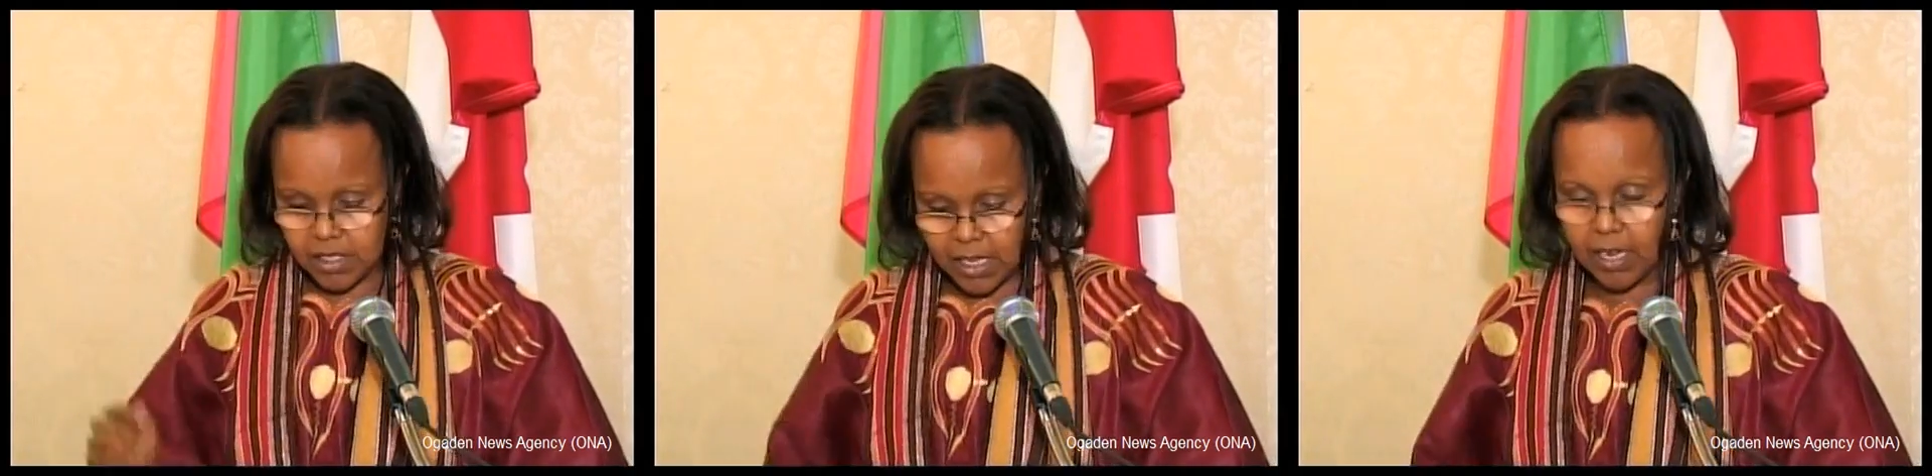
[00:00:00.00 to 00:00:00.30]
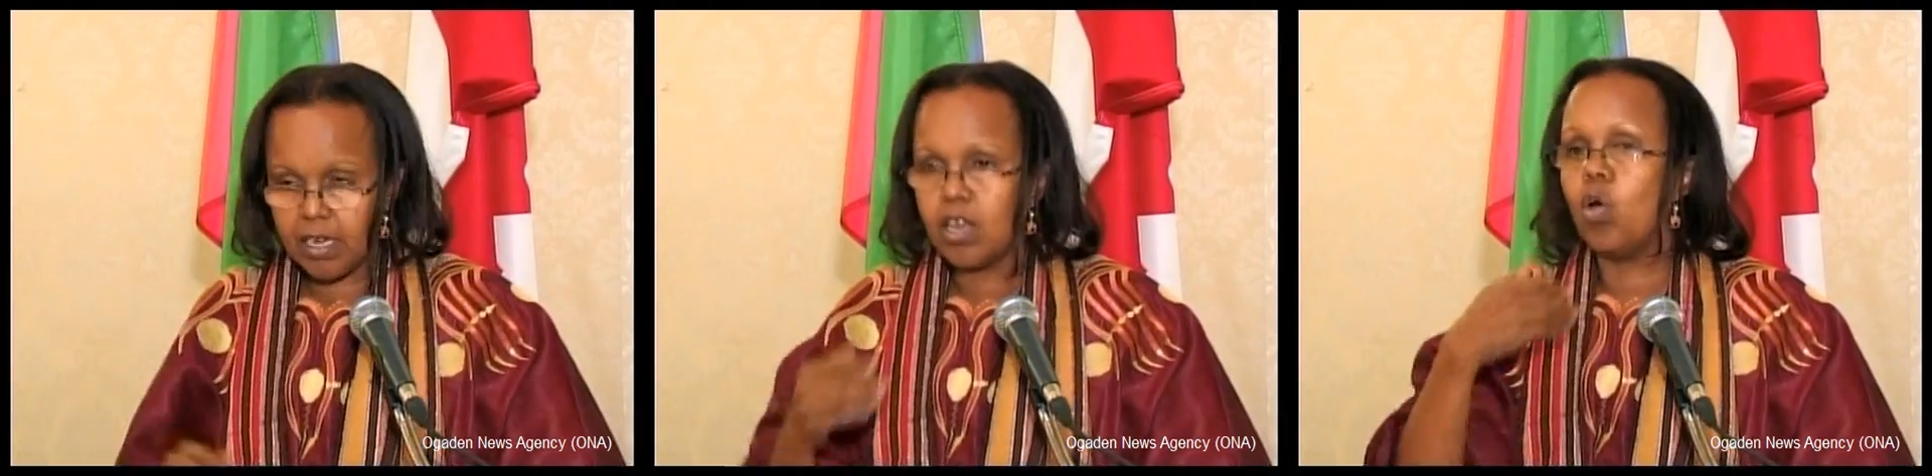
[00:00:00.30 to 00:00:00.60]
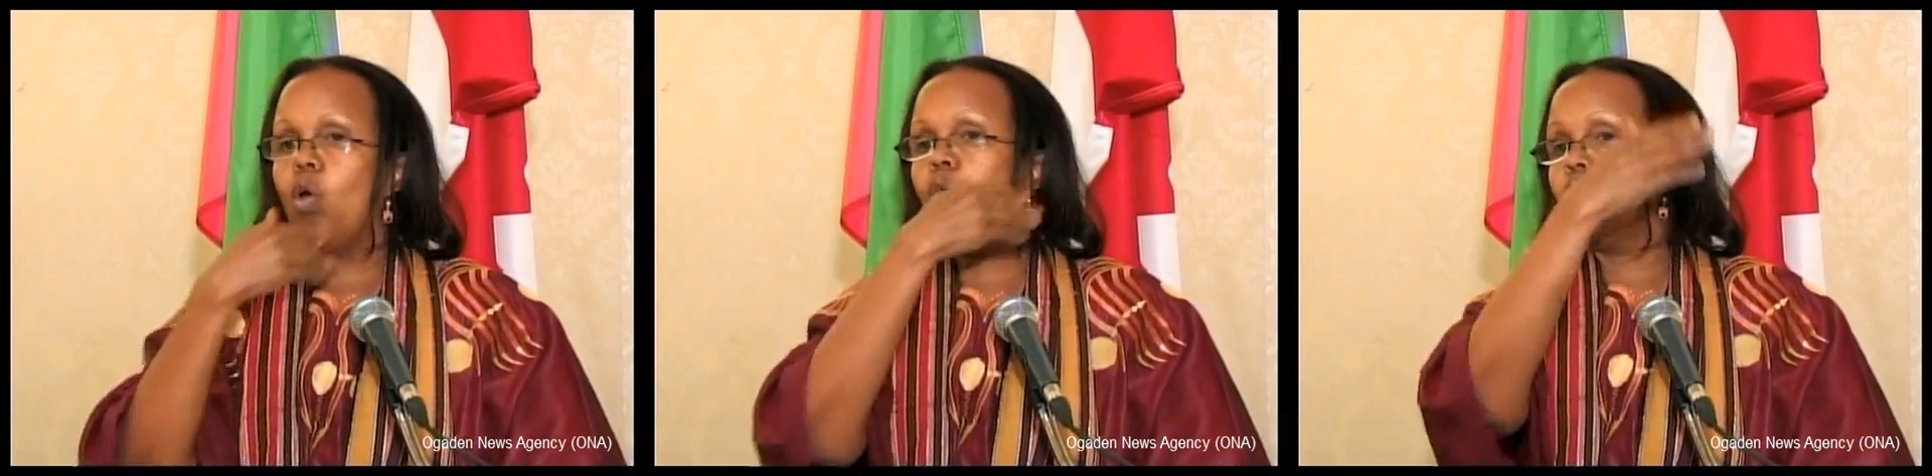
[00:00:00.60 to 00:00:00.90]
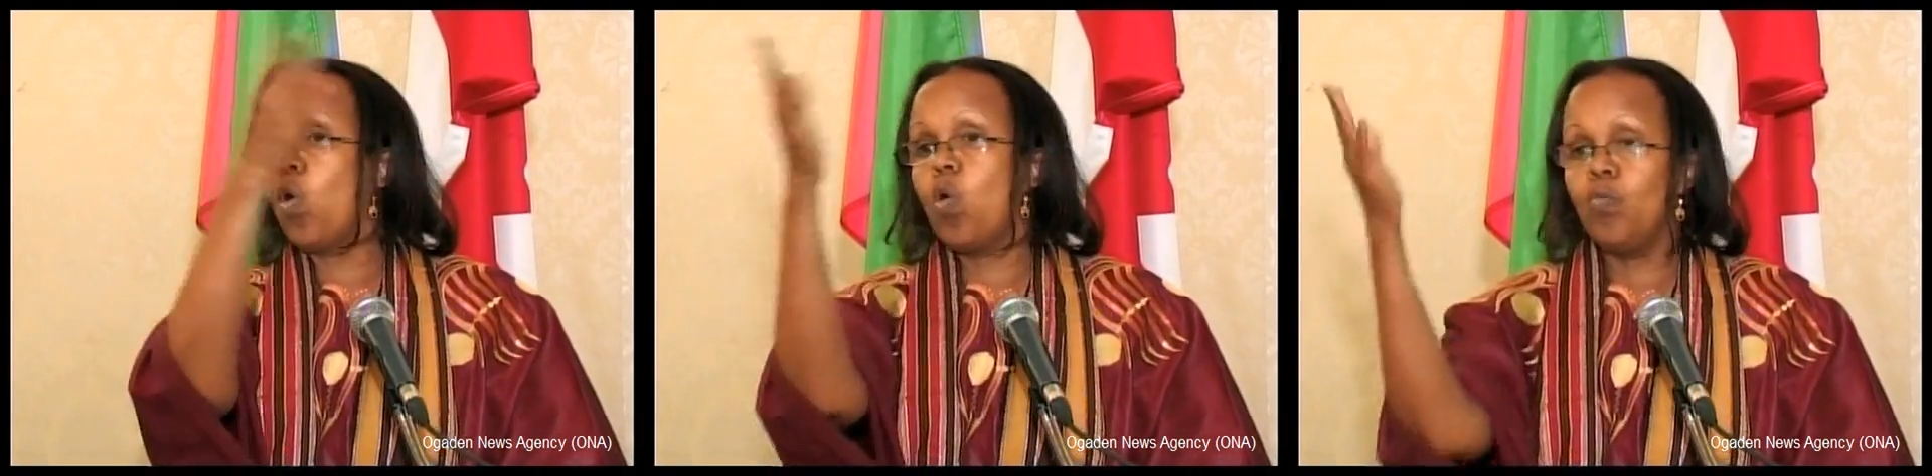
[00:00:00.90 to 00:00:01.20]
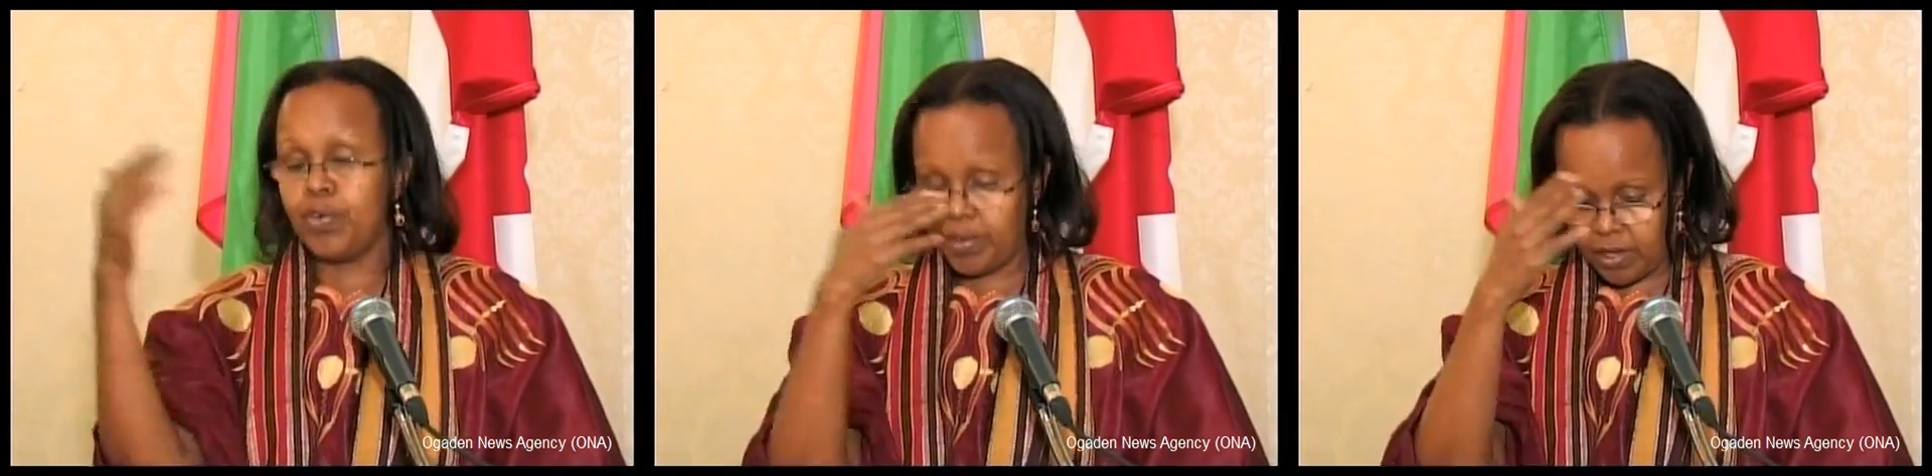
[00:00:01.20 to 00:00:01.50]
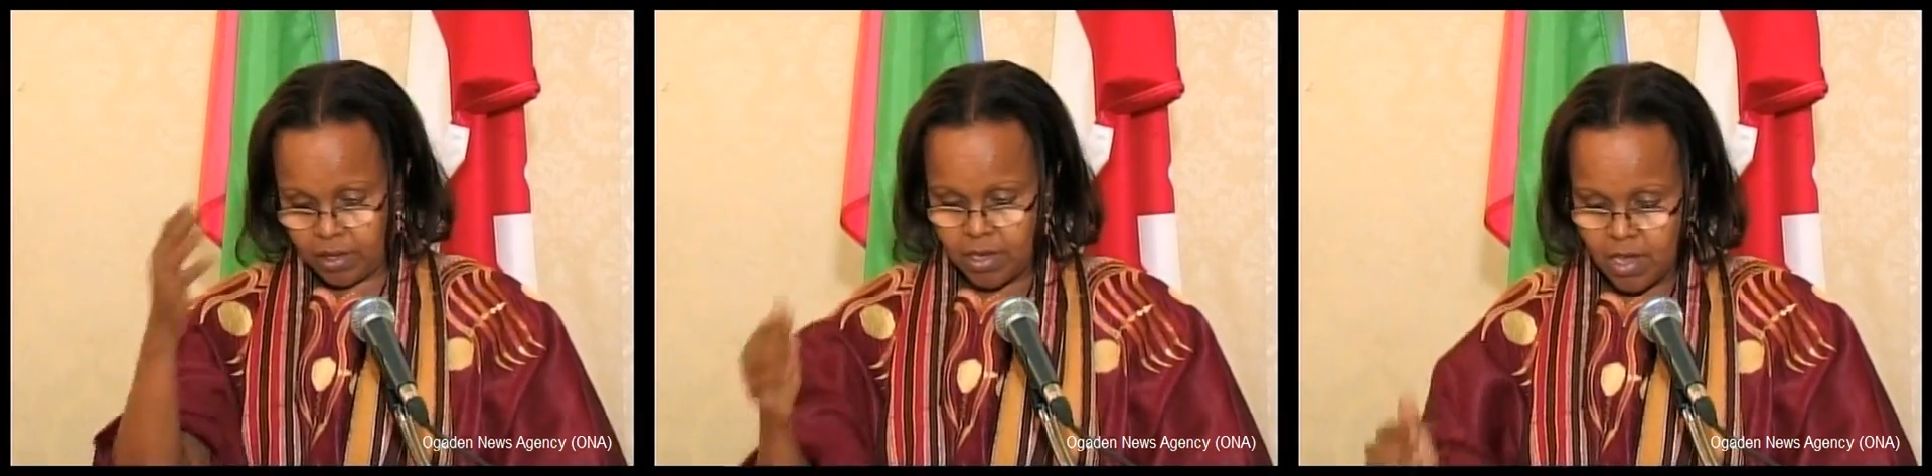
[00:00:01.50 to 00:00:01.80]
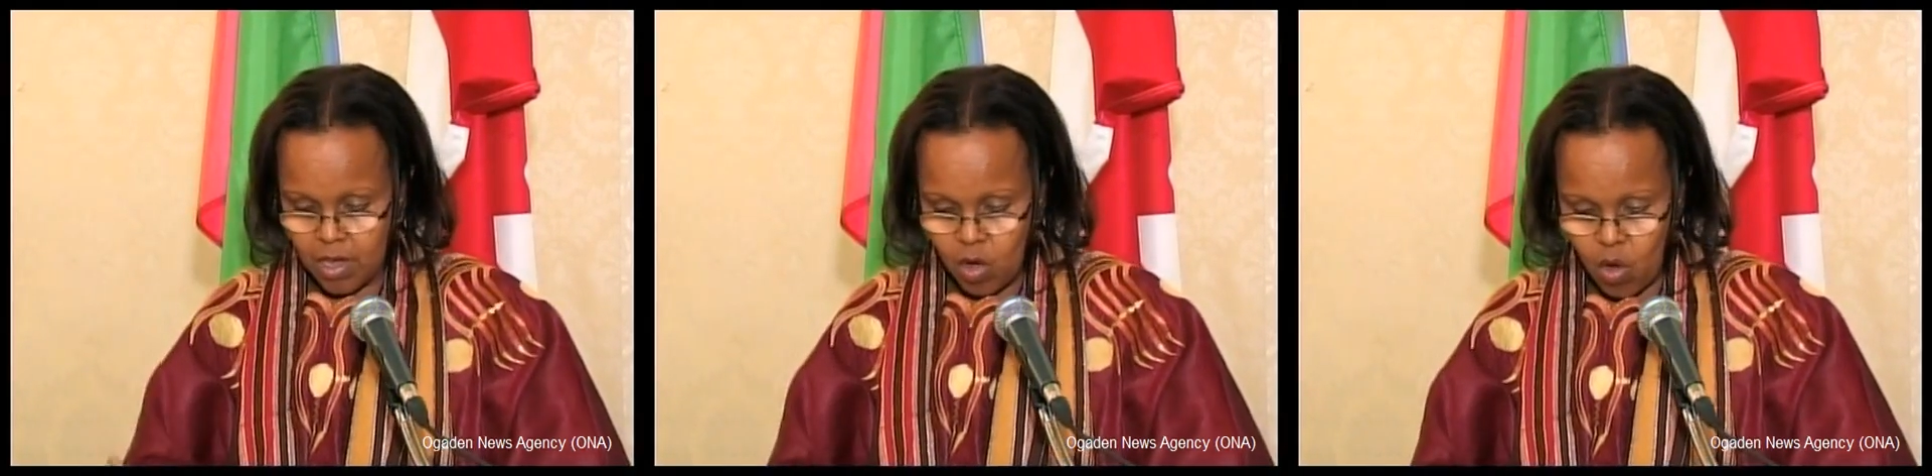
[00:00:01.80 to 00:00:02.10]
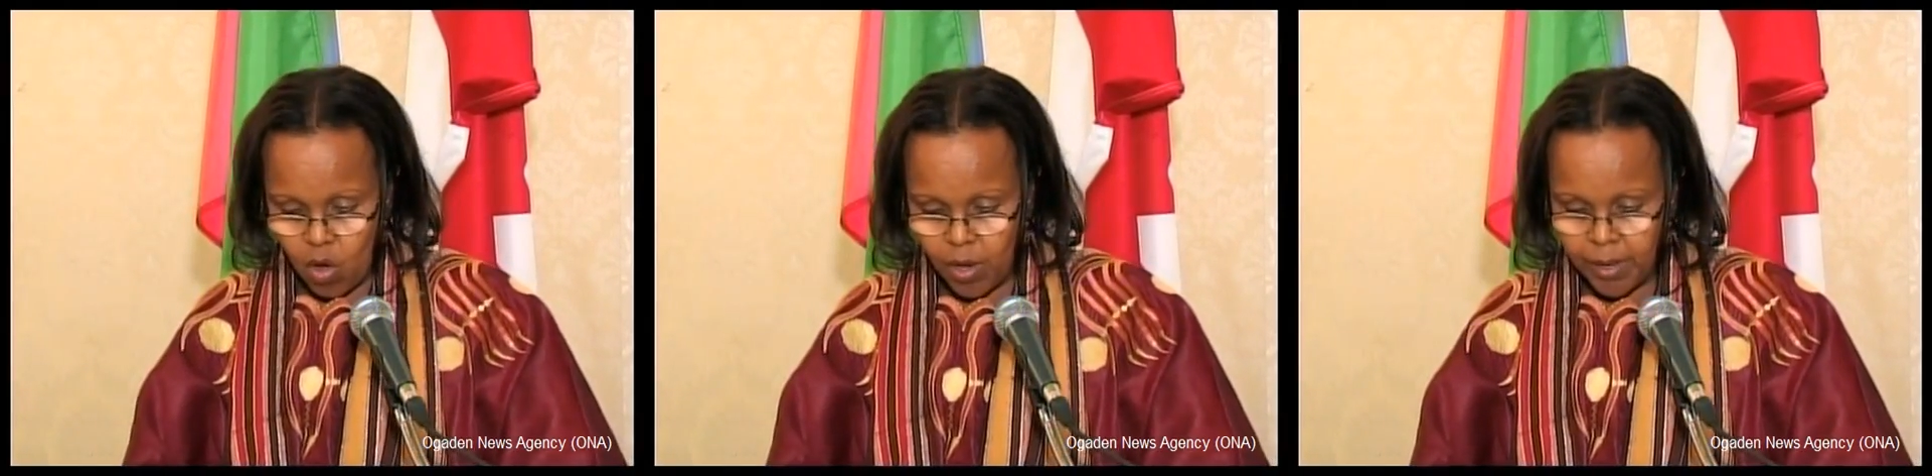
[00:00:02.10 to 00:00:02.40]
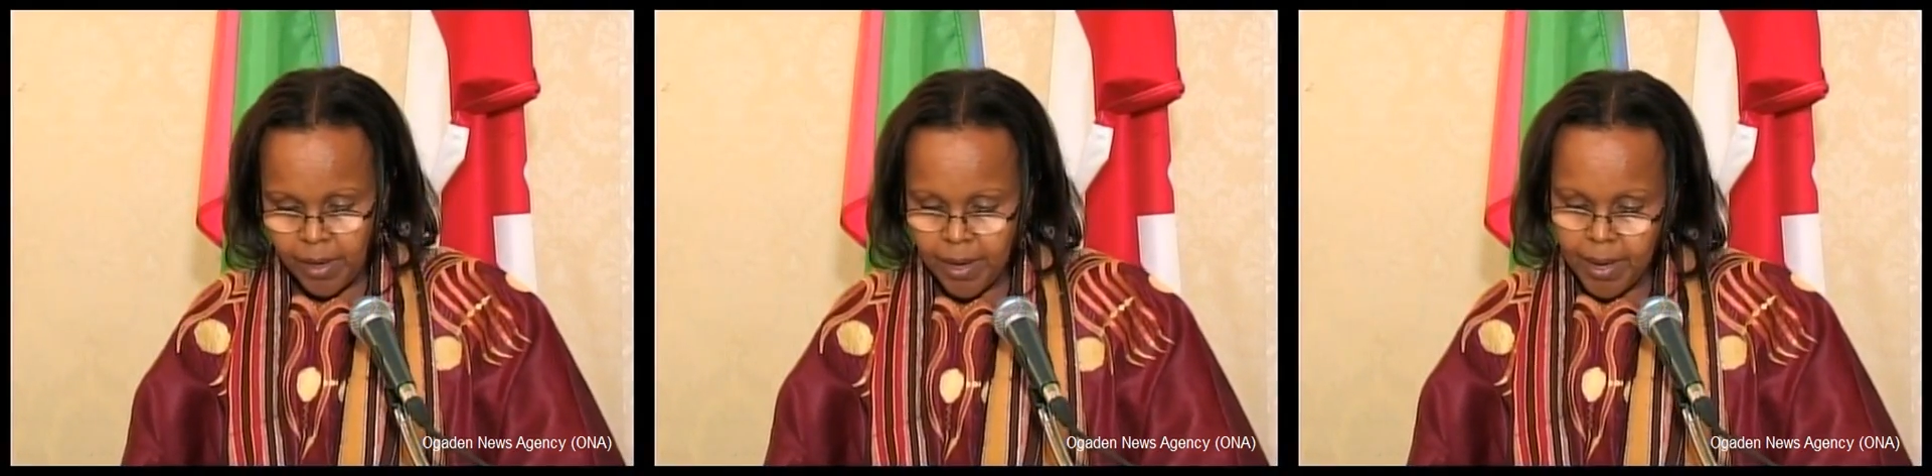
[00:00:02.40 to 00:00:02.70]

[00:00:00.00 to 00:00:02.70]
settling all over the Horn.